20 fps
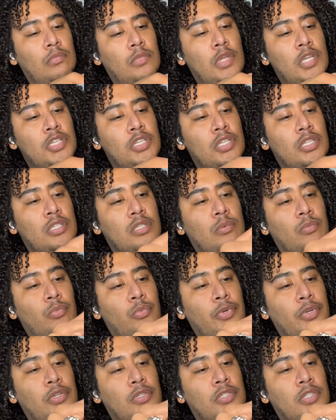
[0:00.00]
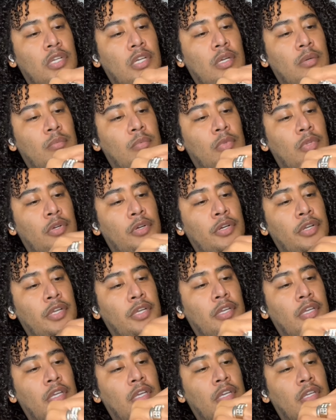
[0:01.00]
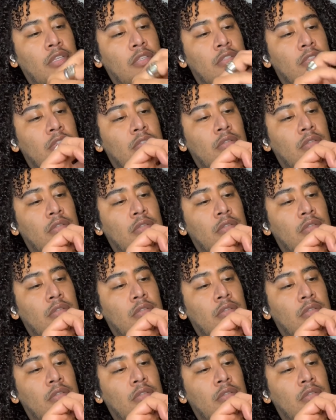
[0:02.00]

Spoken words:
This is some real-time learning, kids.